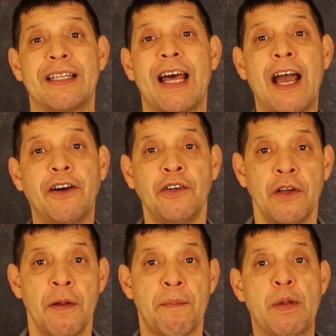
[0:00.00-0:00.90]
Now
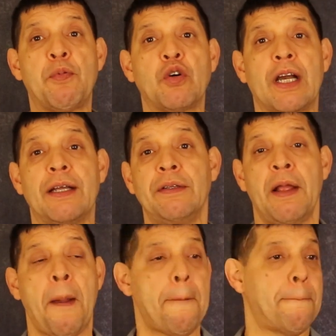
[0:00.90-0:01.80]
people can
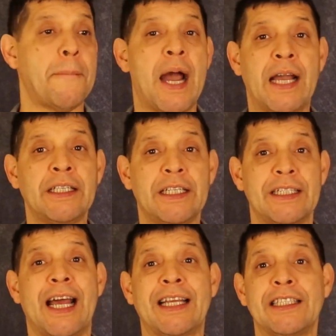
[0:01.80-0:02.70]
buy their
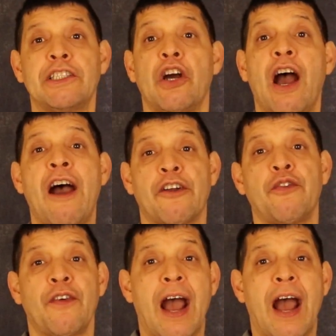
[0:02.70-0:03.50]
Nikes out of